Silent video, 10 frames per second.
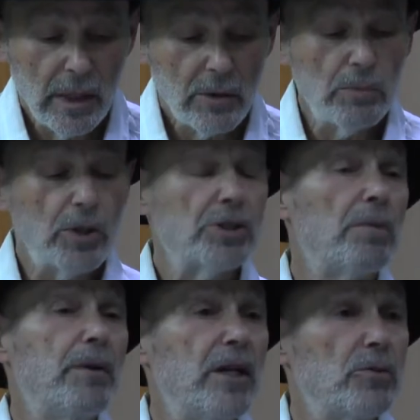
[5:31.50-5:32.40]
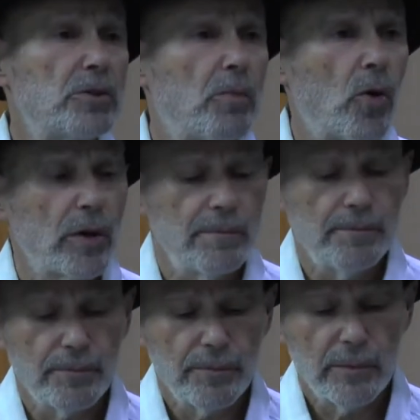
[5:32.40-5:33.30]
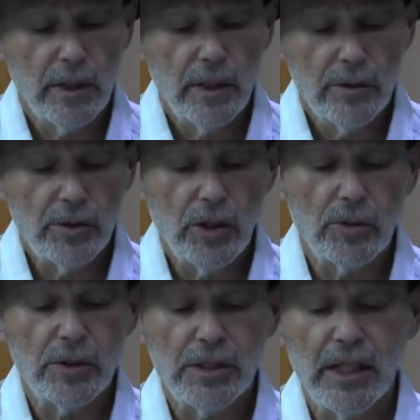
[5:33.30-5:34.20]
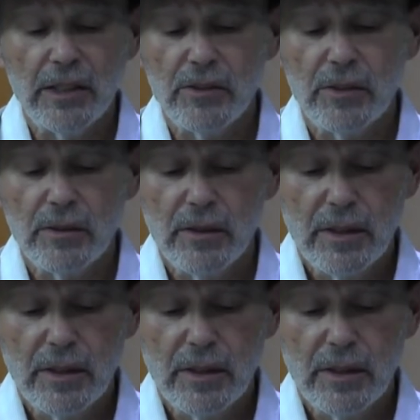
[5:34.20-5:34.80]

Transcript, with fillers: When Moshe Rabbeinu was born, the Torah says